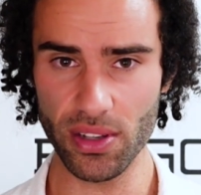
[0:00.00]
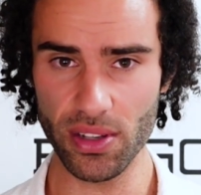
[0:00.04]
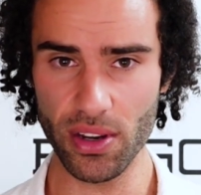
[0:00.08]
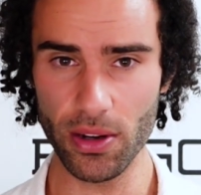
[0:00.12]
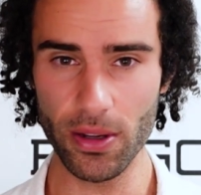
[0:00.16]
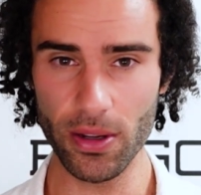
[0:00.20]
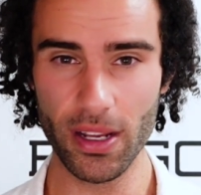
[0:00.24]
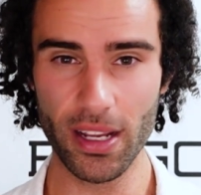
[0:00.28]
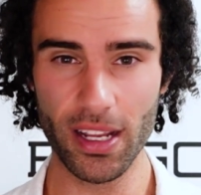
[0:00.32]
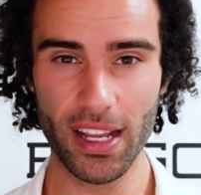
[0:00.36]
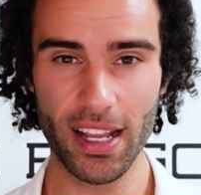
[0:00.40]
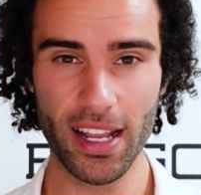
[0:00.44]

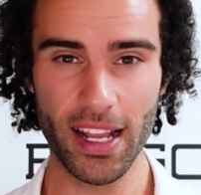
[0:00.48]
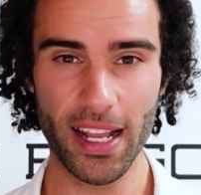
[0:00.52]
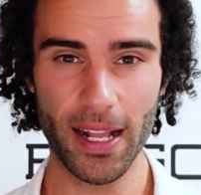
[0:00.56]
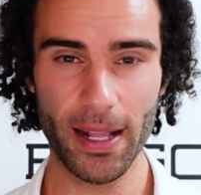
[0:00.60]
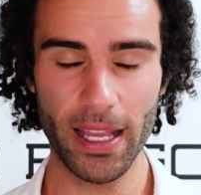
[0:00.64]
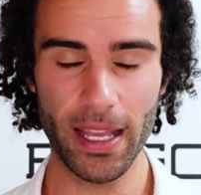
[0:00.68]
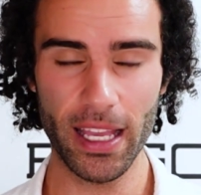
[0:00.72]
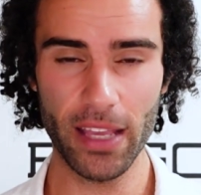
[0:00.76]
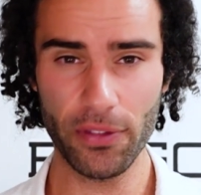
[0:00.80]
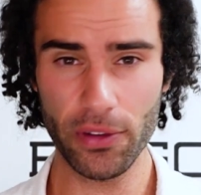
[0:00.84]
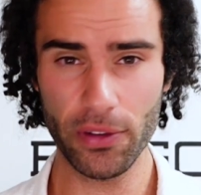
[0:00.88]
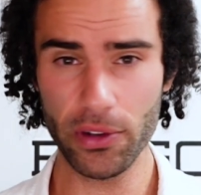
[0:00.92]
So
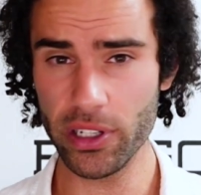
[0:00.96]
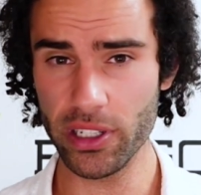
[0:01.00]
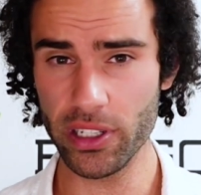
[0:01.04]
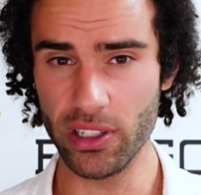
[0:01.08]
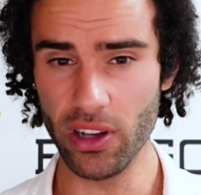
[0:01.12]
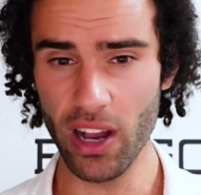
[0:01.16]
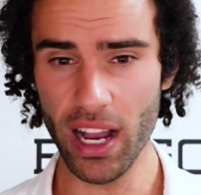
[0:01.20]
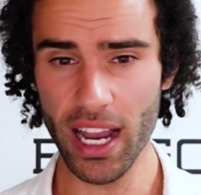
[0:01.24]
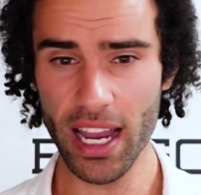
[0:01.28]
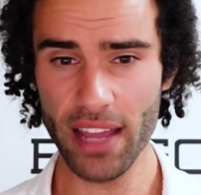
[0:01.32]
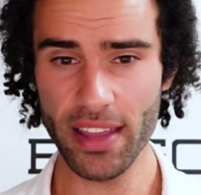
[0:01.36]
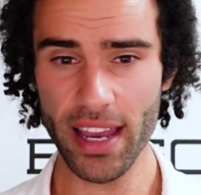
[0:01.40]
if you're
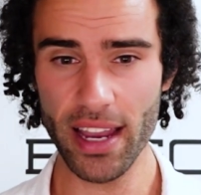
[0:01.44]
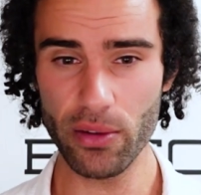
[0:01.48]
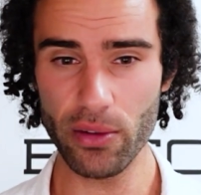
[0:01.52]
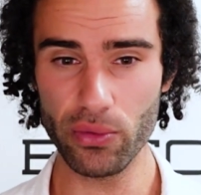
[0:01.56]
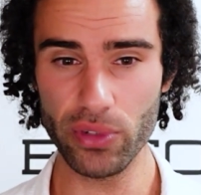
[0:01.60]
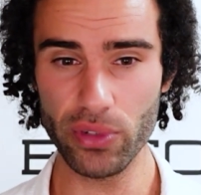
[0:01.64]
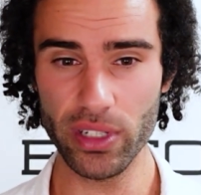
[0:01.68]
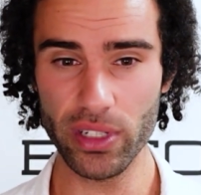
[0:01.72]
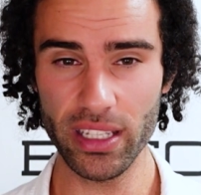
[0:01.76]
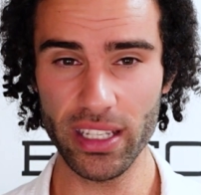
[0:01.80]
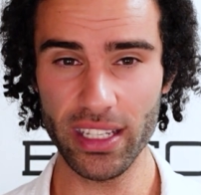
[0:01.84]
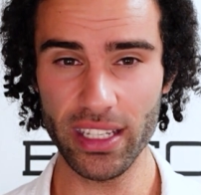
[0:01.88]
a guy
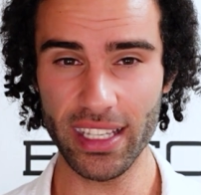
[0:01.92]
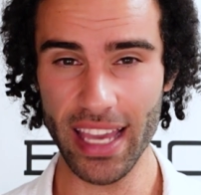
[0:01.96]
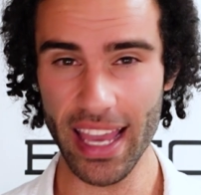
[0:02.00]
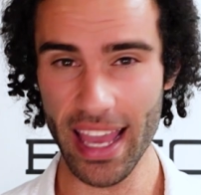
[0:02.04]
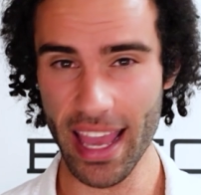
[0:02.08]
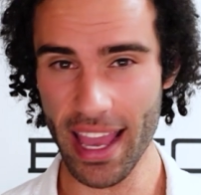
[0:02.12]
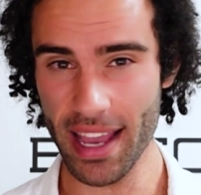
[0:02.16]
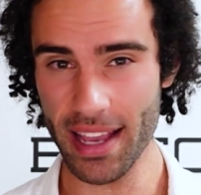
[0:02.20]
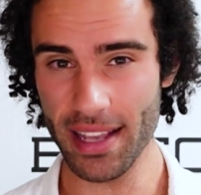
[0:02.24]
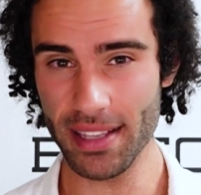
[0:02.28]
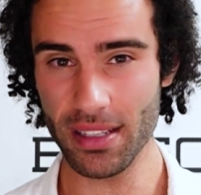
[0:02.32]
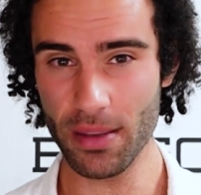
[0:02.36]
that really
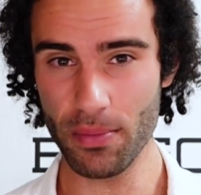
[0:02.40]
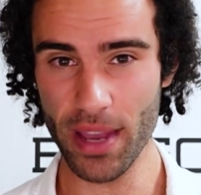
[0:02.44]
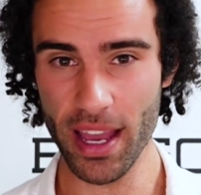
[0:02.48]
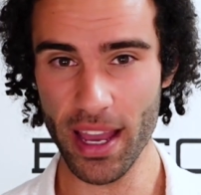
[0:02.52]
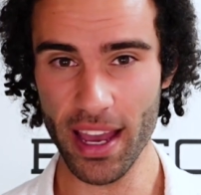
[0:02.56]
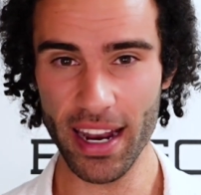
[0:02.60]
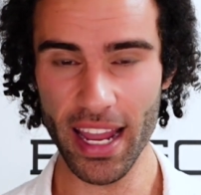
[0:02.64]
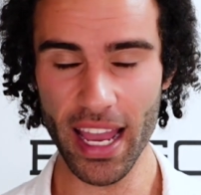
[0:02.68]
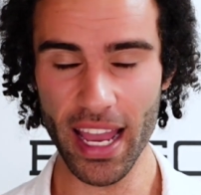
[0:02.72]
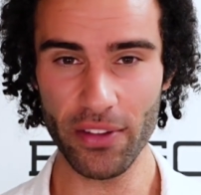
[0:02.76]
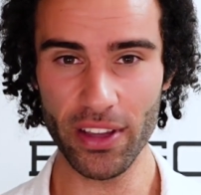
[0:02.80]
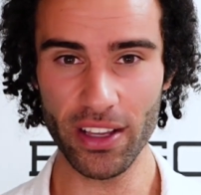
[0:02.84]
cares
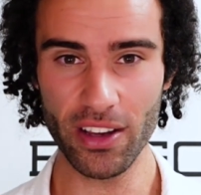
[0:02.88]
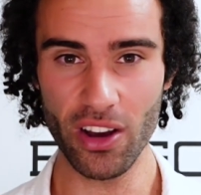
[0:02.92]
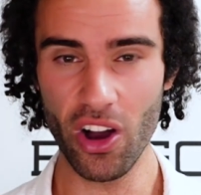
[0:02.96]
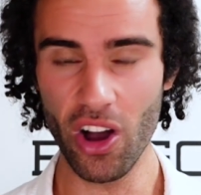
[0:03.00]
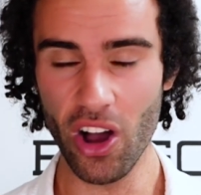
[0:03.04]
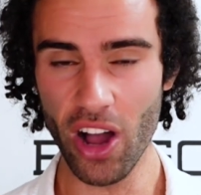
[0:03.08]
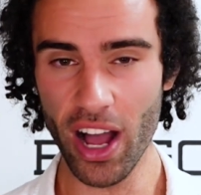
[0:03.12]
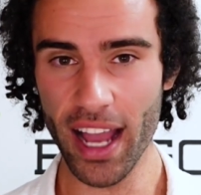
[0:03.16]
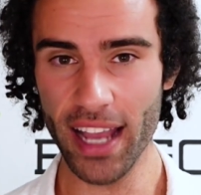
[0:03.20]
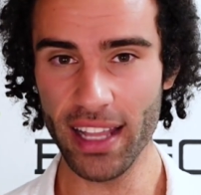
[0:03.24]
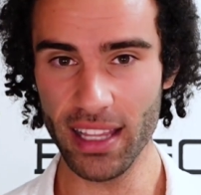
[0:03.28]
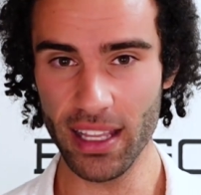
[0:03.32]
about having
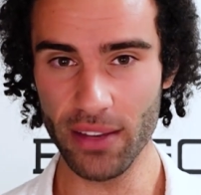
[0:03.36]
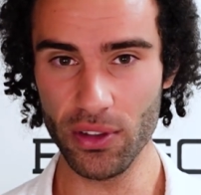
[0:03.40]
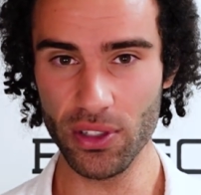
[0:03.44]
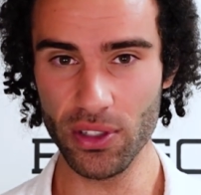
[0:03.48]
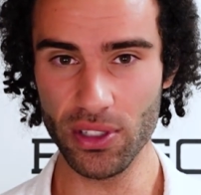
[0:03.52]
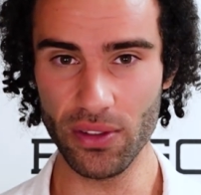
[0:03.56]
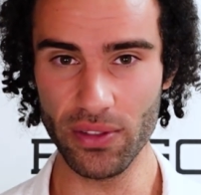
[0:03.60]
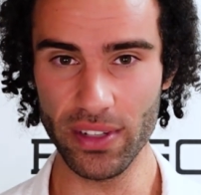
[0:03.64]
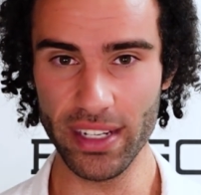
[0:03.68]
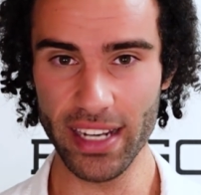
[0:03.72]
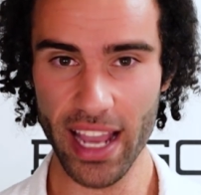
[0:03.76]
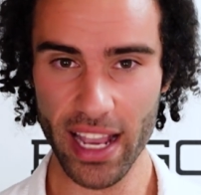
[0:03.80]
high
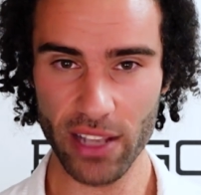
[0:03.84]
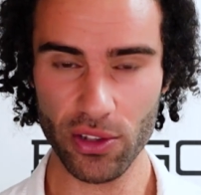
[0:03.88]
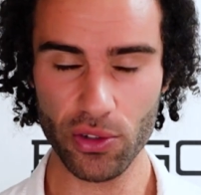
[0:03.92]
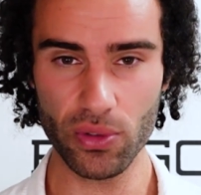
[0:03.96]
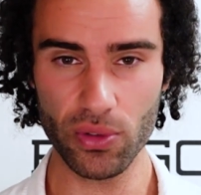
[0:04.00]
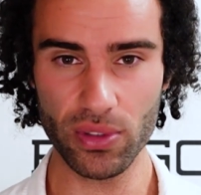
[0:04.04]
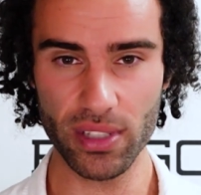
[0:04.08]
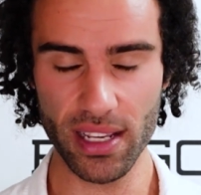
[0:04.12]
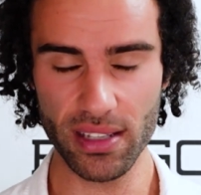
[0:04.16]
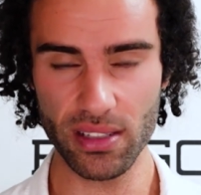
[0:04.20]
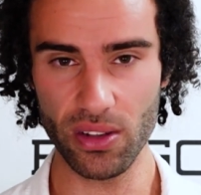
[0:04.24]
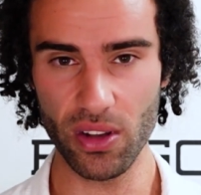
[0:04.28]
levels of
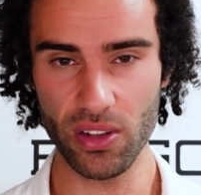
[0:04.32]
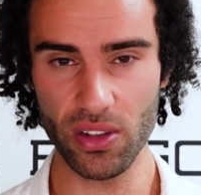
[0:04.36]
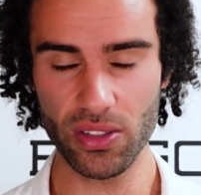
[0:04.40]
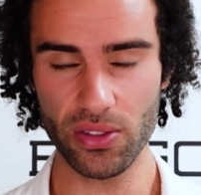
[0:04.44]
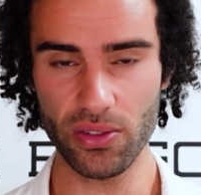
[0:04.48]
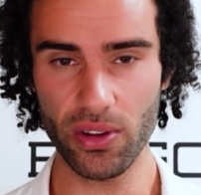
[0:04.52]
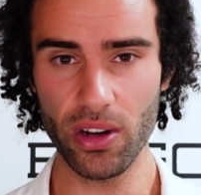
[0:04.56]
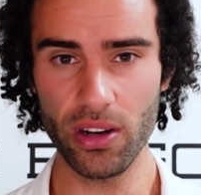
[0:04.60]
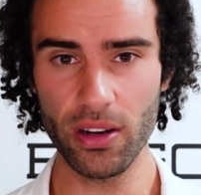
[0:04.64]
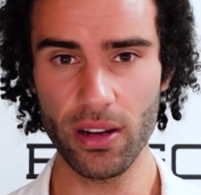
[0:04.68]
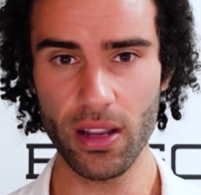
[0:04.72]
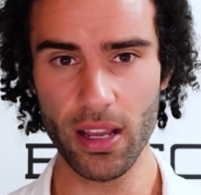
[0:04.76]
natural
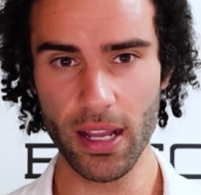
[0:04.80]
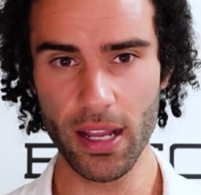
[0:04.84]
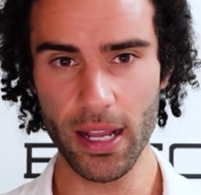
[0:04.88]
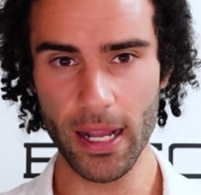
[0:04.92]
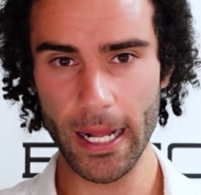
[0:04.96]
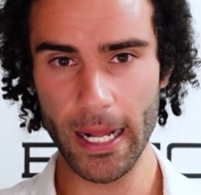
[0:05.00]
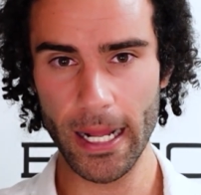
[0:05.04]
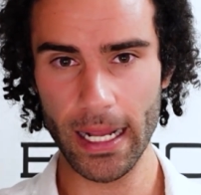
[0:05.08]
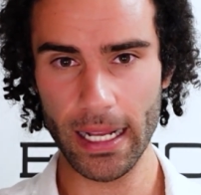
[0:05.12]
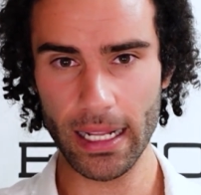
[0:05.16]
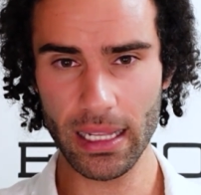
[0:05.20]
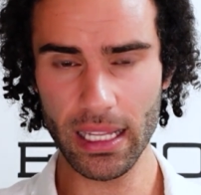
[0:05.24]
testosterone,
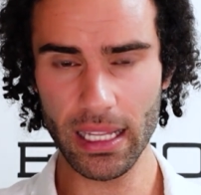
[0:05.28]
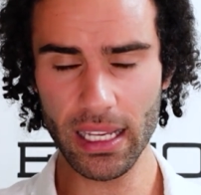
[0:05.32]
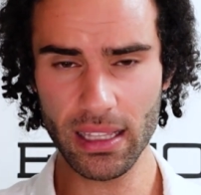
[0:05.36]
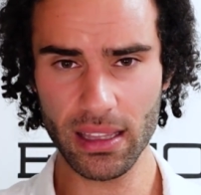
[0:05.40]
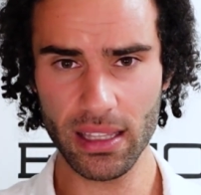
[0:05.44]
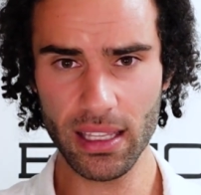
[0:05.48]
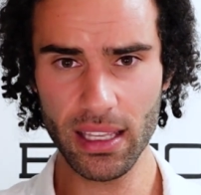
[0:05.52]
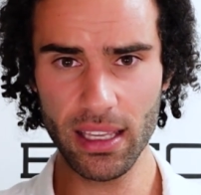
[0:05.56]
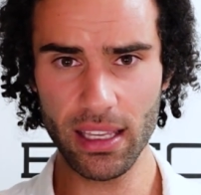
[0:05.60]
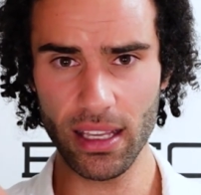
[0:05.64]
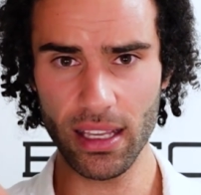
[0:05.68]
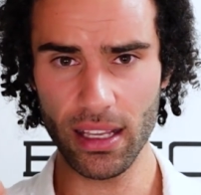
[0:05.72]

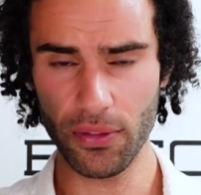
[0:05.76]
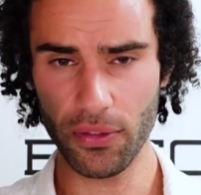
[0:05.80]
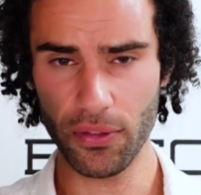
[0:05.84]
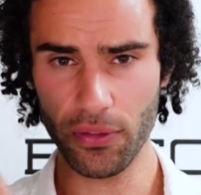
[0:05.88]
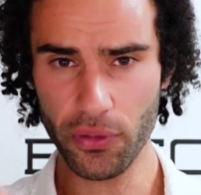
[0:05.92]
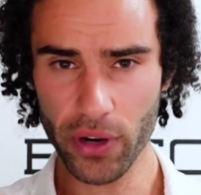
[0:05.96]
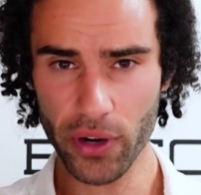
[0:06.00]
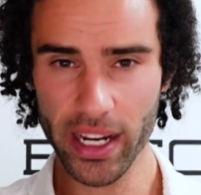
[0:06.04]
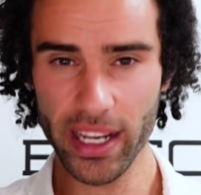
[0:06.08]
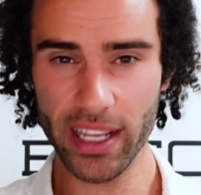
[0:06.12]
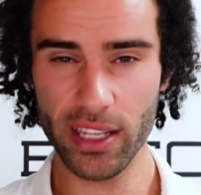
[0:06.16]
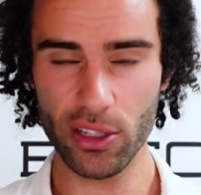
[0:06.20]
click the
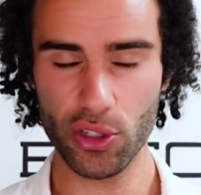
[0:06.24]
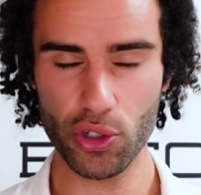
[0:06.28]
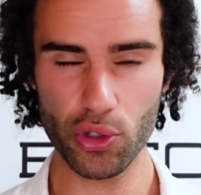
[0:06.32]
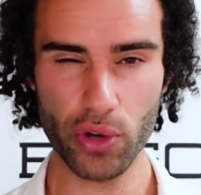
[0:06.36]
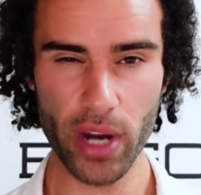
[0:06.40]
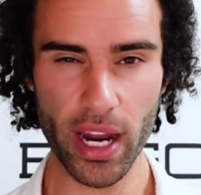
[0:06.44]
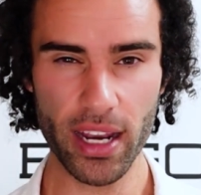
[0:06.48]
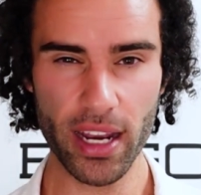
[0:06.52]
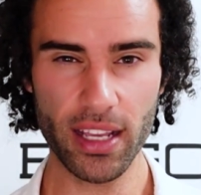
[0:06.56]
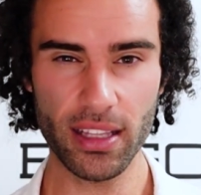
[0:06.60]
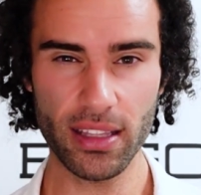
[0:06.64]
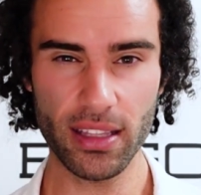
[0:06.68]
free
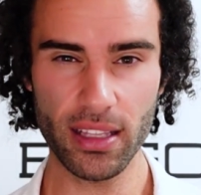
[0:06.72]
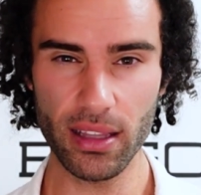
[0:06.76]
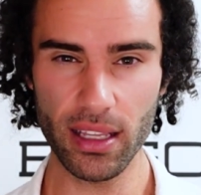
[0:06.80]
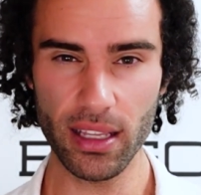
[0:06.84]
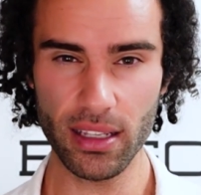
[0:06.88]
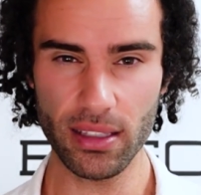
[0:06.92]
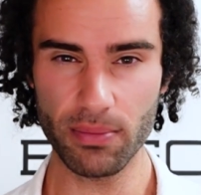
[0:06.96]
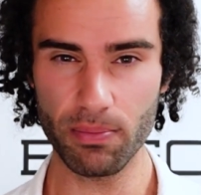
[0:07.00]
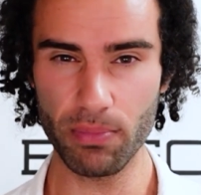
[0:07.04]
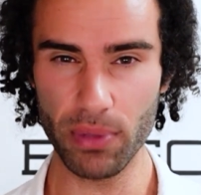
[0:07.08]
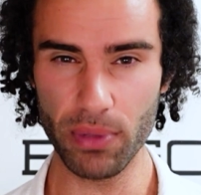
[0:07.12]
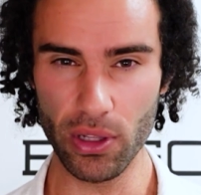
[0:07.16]
training in the
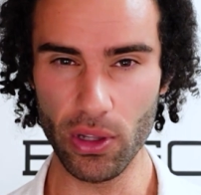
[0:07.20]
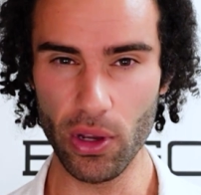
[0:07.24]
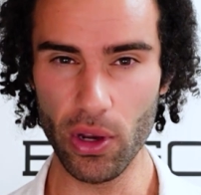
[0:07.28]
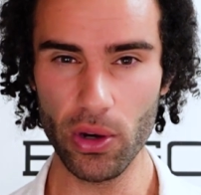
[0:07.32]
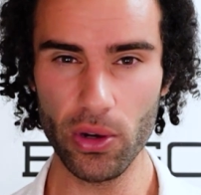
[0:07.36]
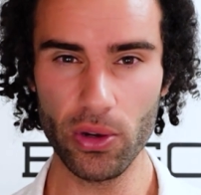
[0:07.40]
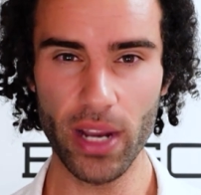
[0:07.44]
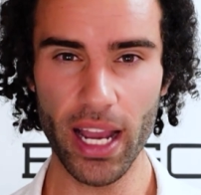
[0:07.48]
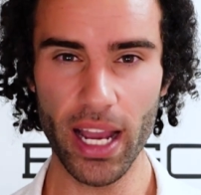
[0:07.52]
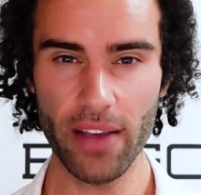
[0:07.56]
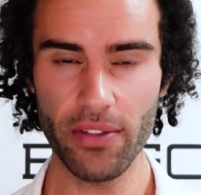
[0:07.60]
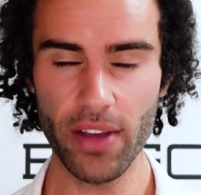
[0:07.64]
link
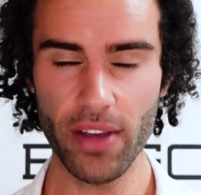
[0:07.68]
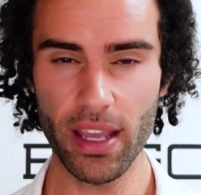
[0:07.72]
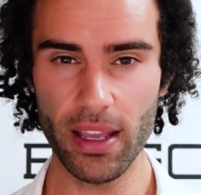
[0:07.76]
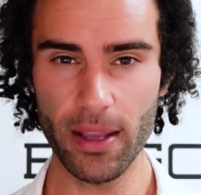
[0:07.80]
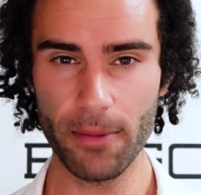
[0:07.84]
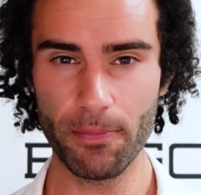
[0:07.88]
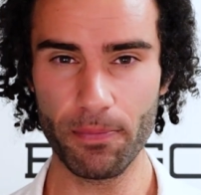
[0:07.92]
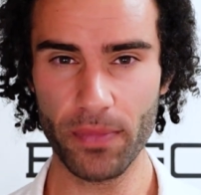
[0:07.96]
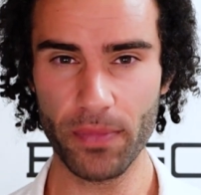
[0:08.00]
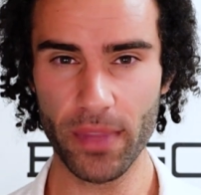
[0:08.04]
below. I have